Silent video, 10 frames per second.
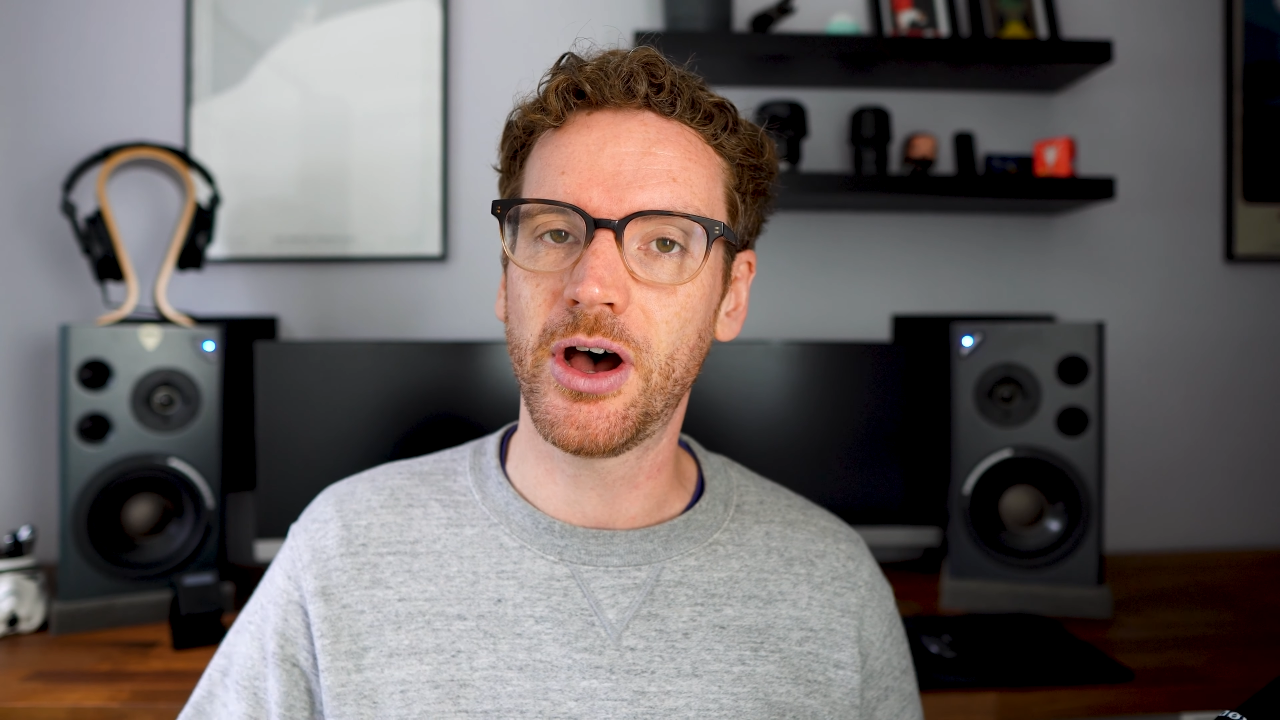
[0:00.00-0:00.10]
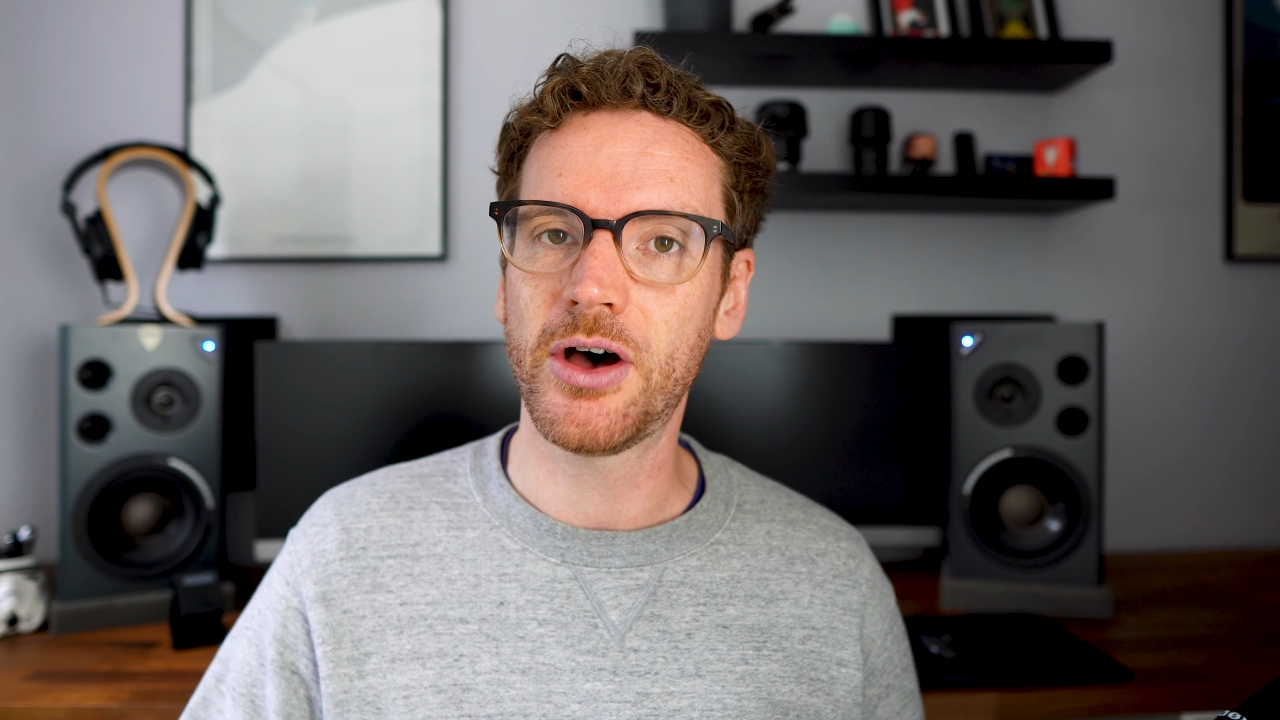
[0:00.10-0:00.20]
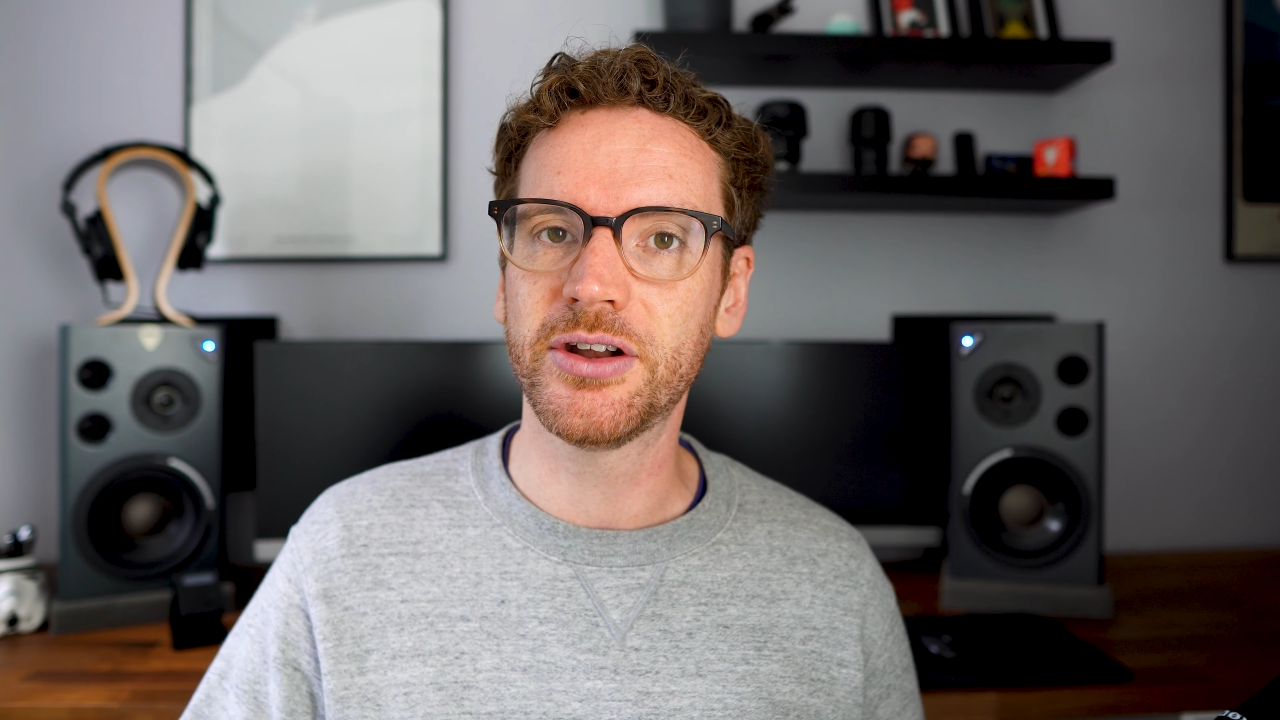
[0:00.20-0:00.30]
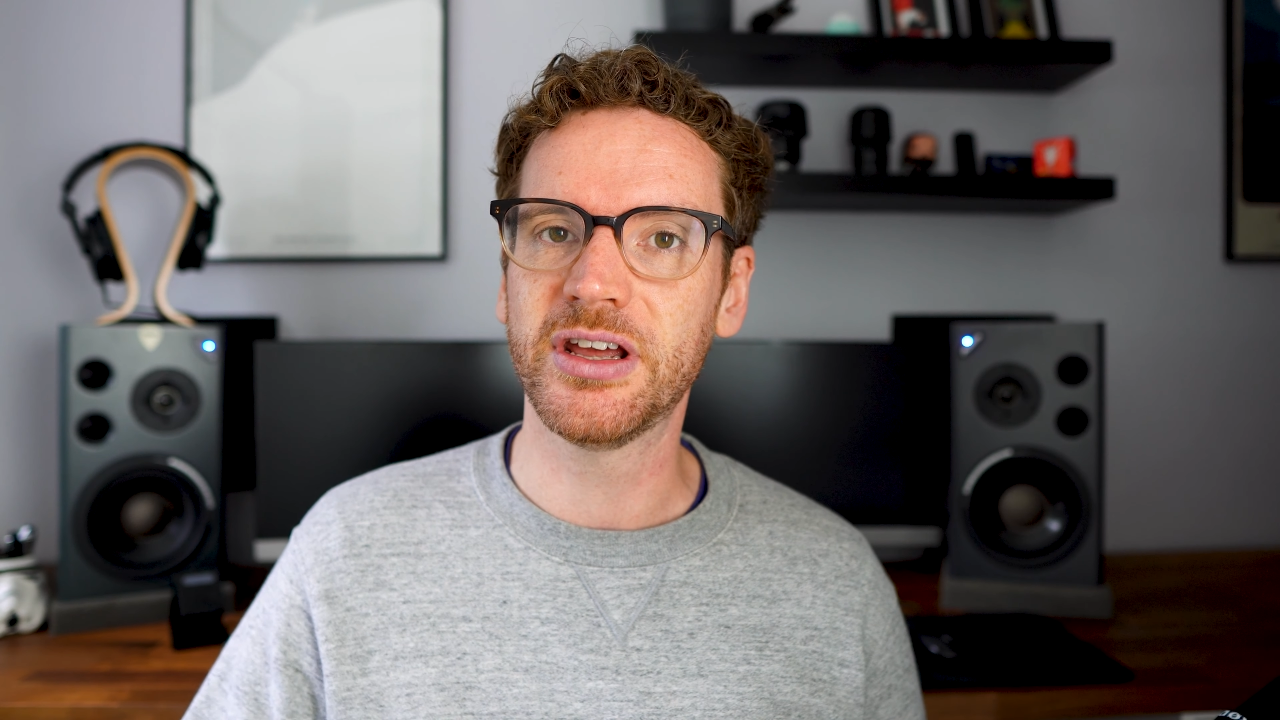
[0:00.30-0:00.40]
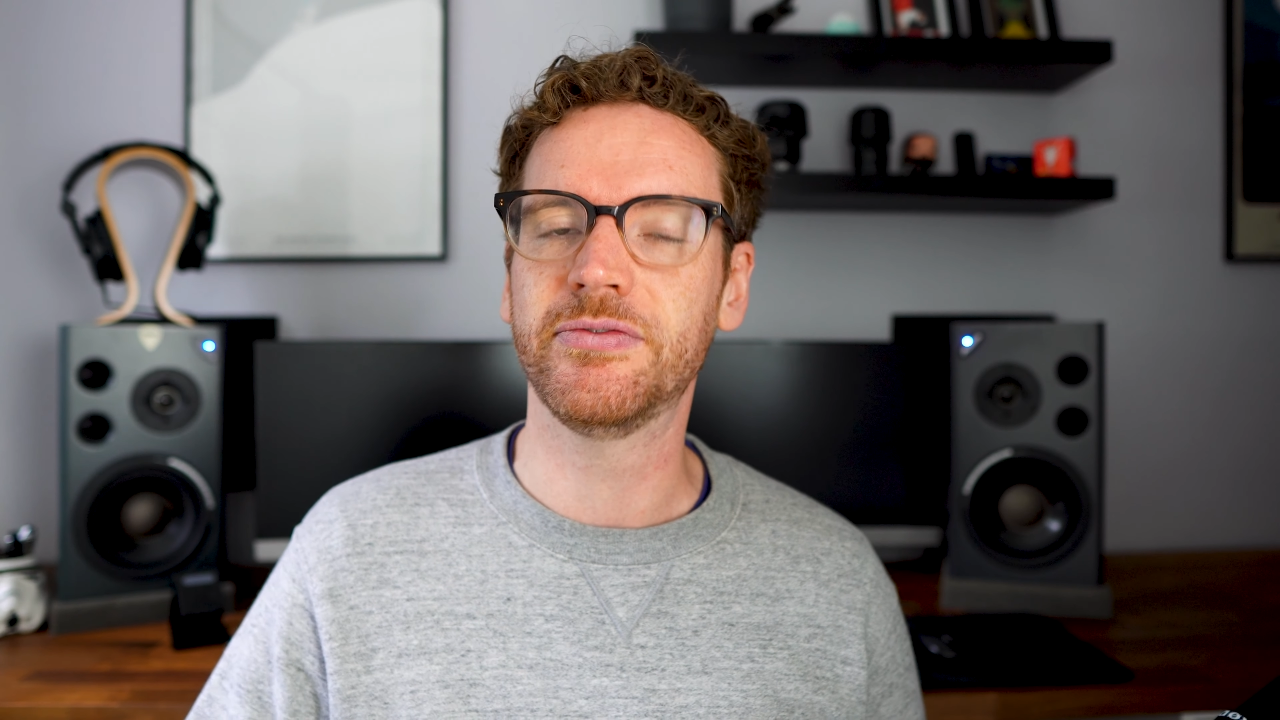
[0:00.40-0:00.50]

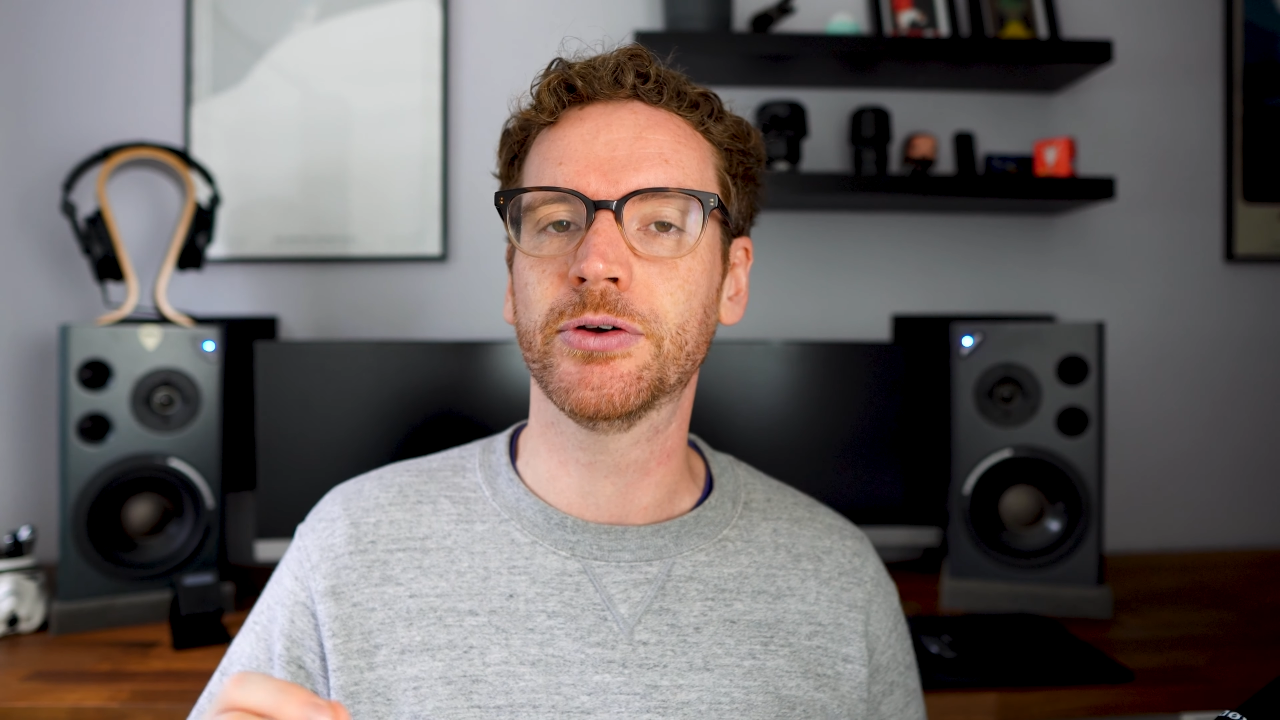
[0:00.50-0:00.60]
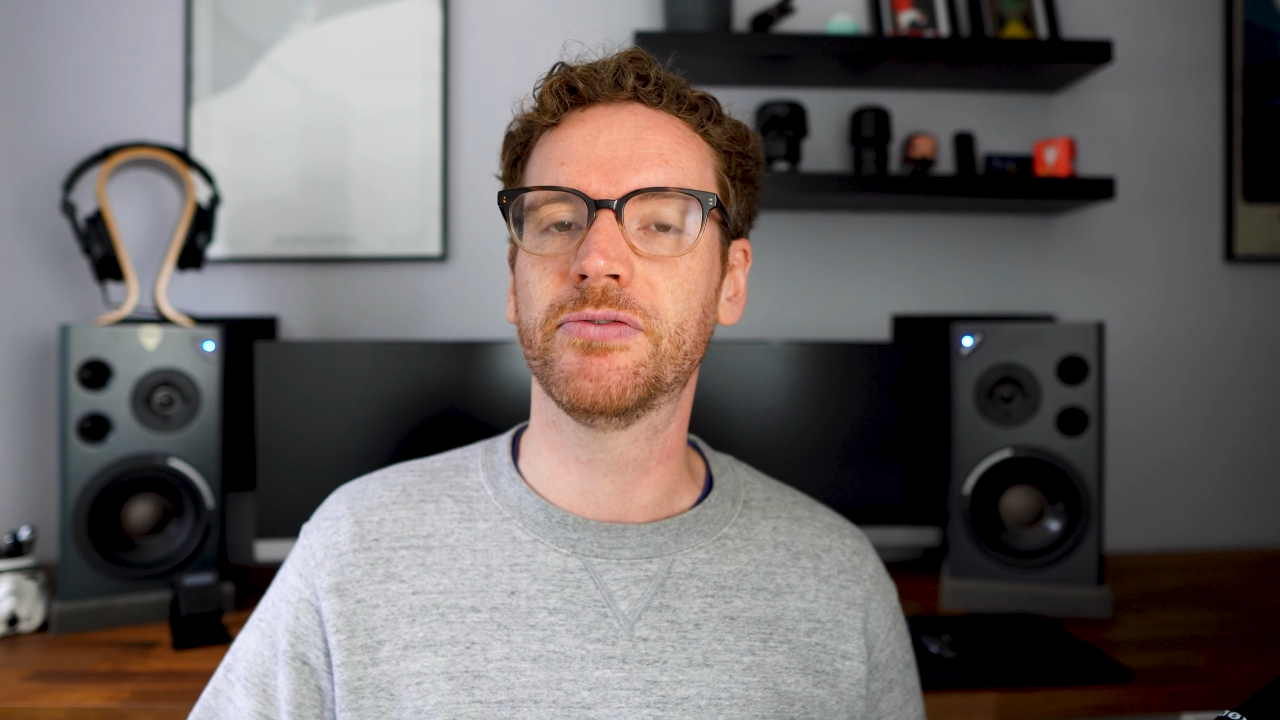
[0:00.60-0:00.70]
on if you're